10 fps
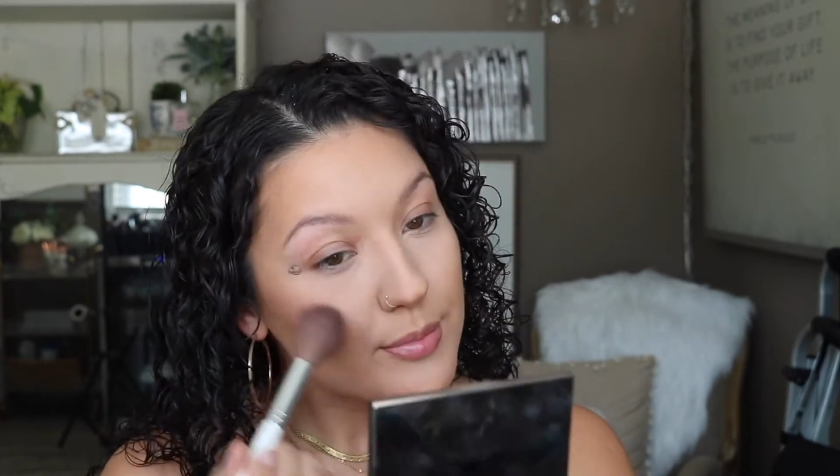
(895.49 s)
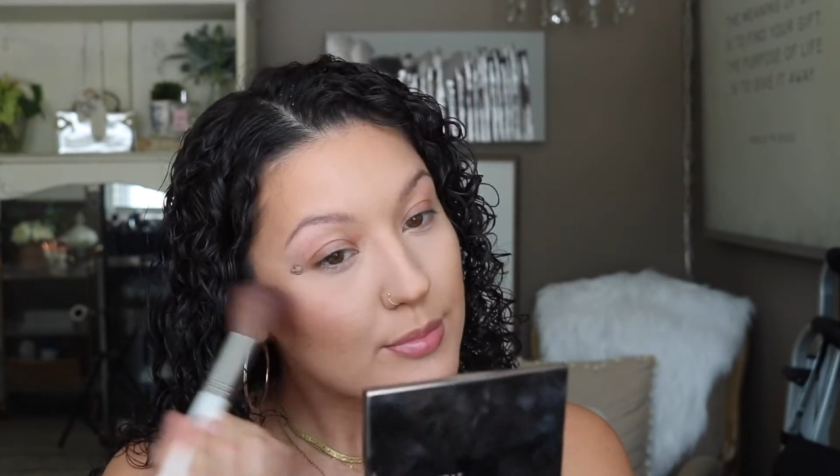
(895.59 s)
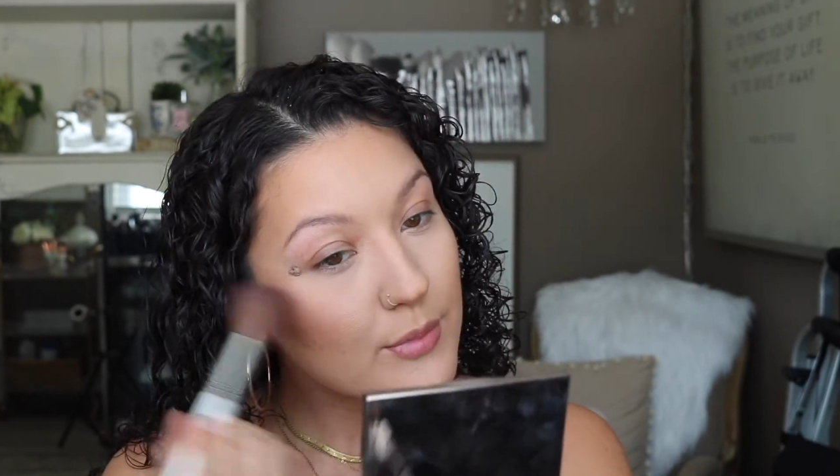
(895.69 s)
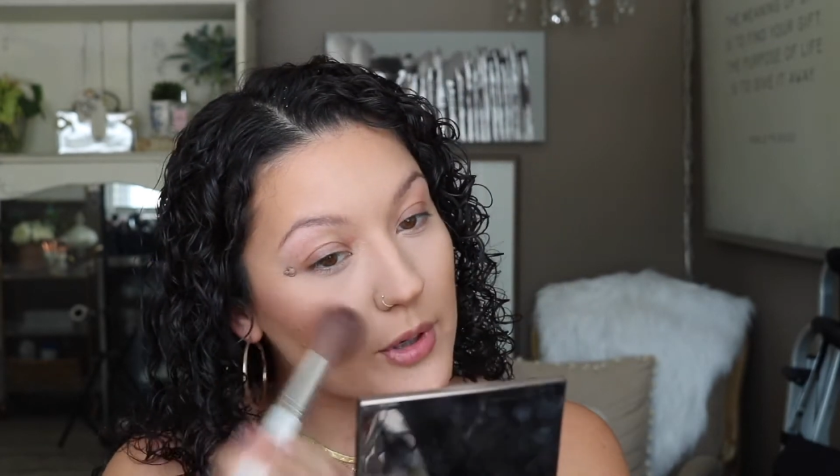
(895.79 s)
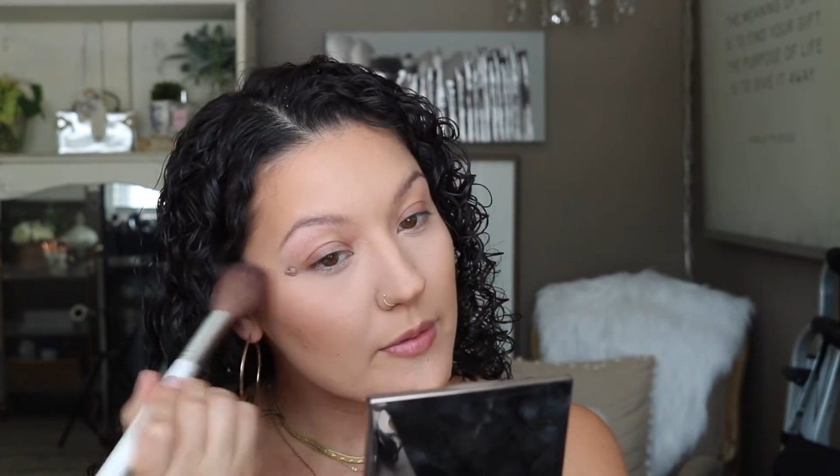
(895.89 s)

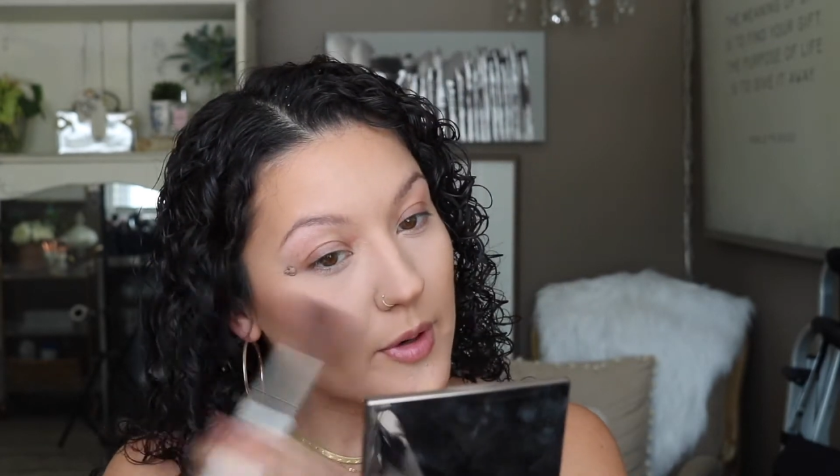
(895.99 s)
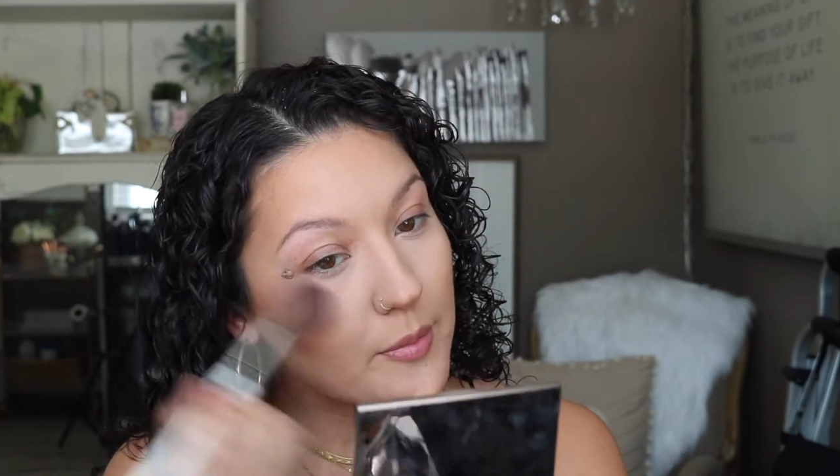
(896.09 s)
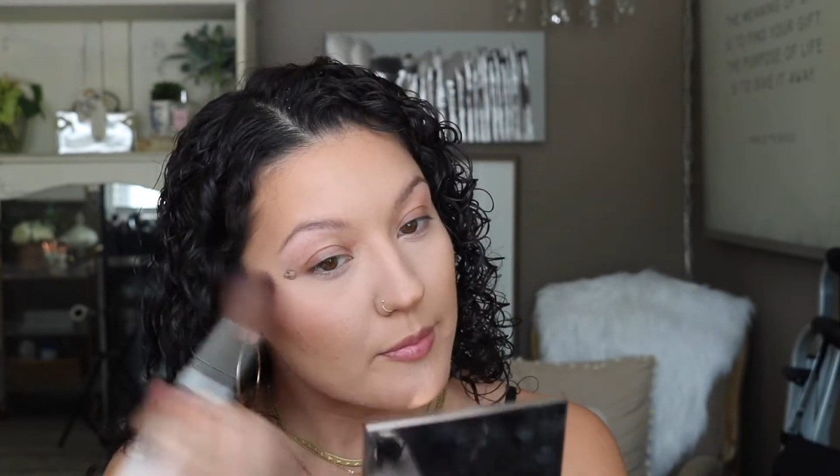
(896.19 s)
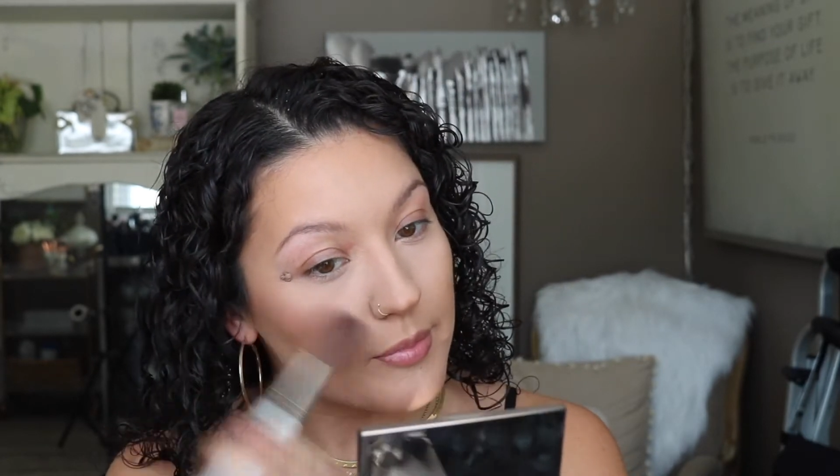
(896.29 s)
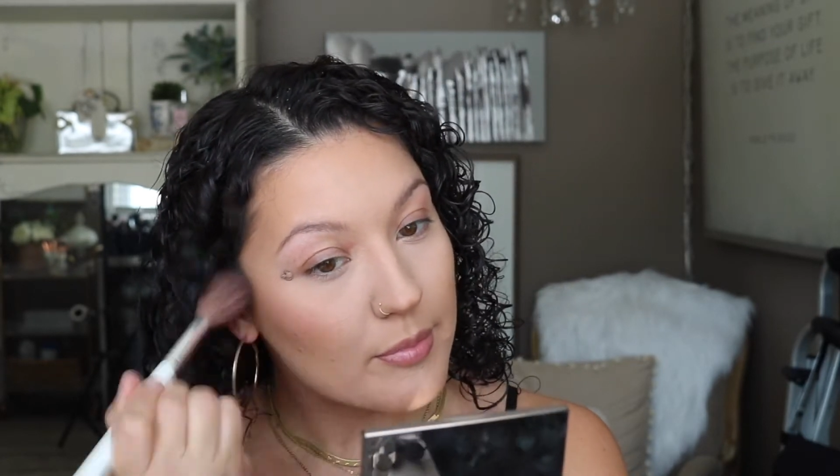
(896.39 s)
Whatever.
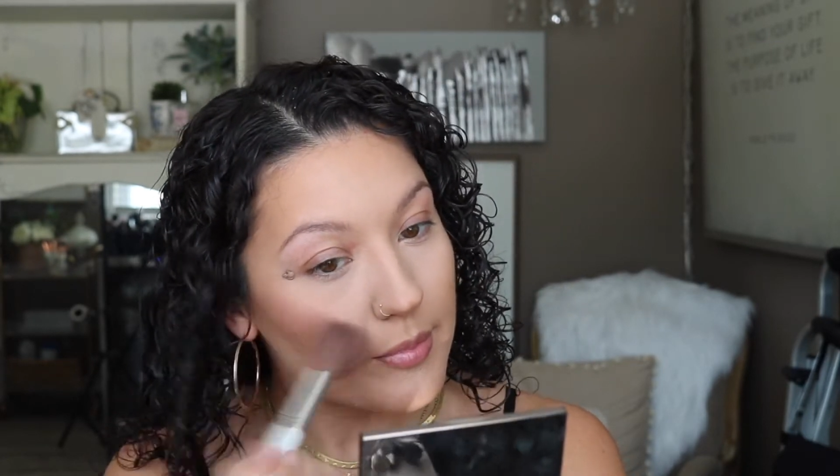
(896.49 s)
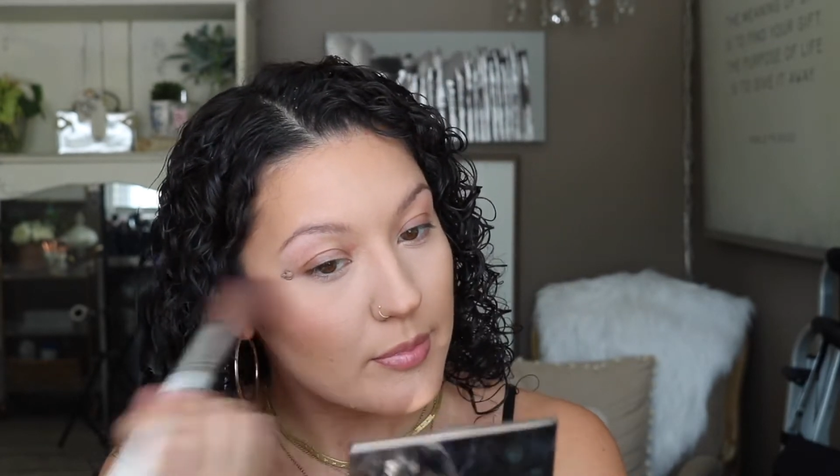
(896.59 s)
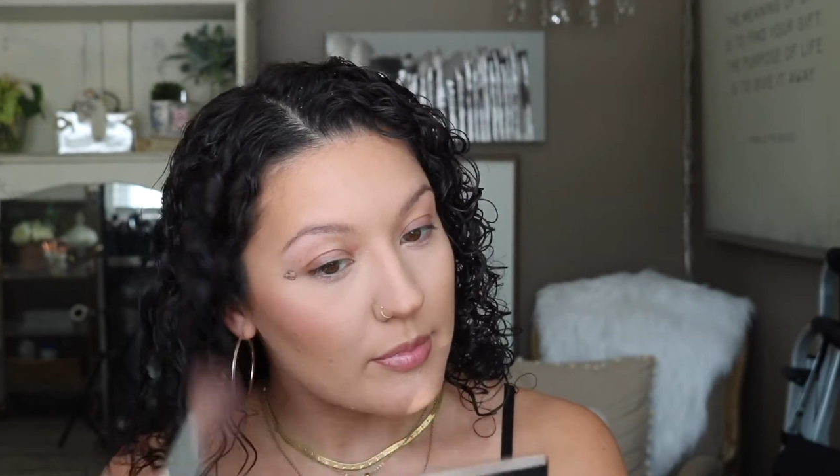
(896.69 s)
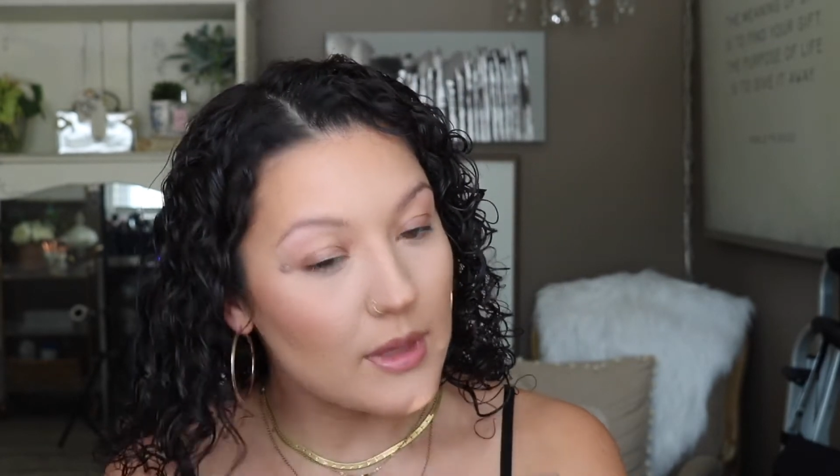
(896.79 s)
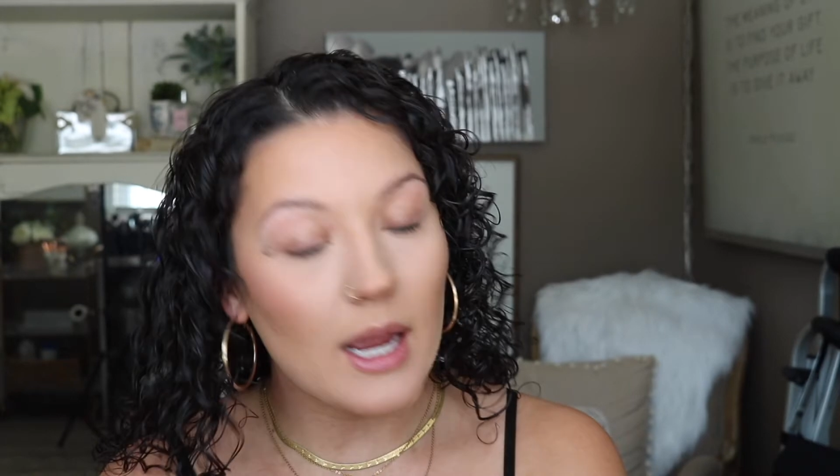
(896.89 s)

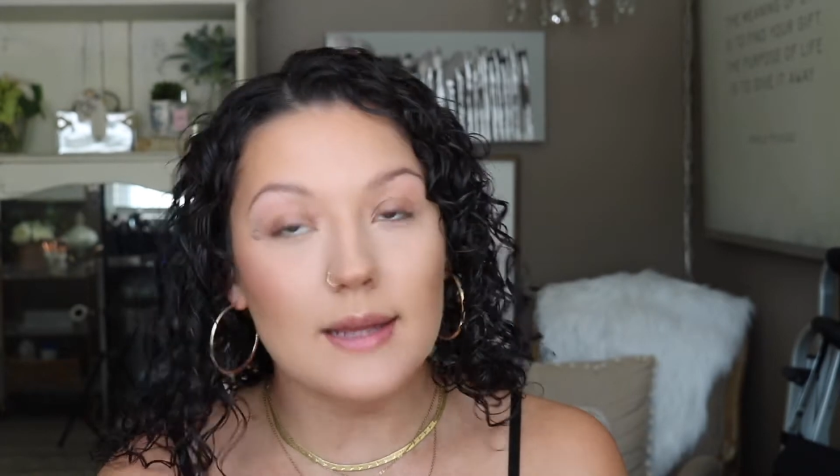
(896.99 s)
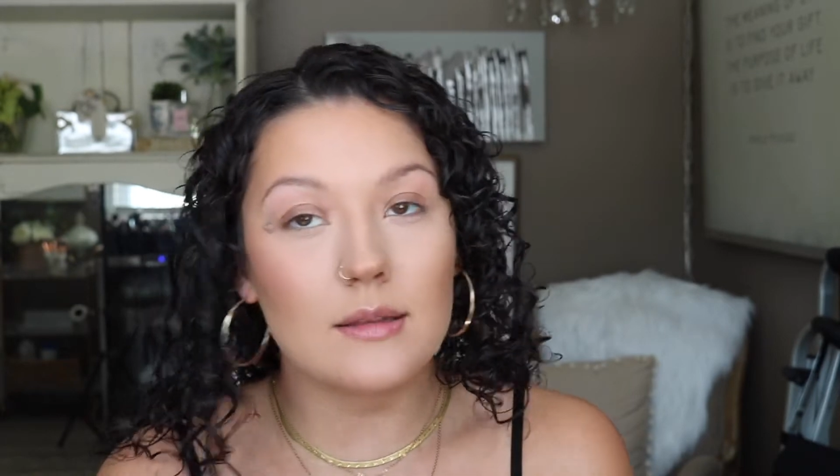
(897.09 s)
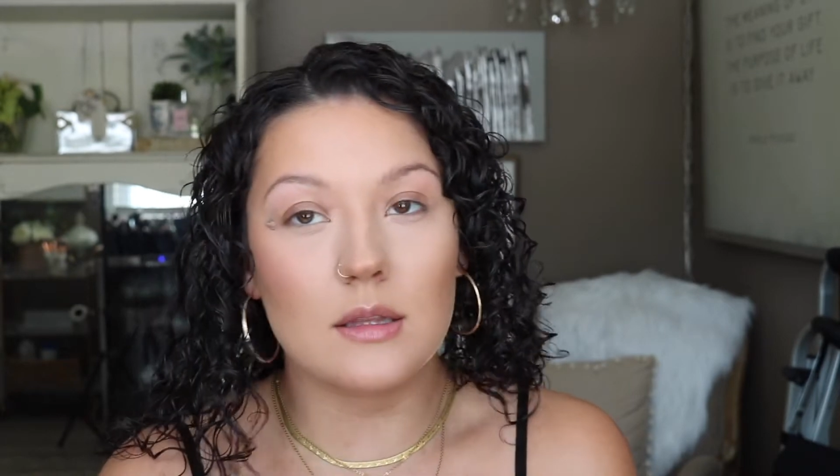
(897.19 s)
I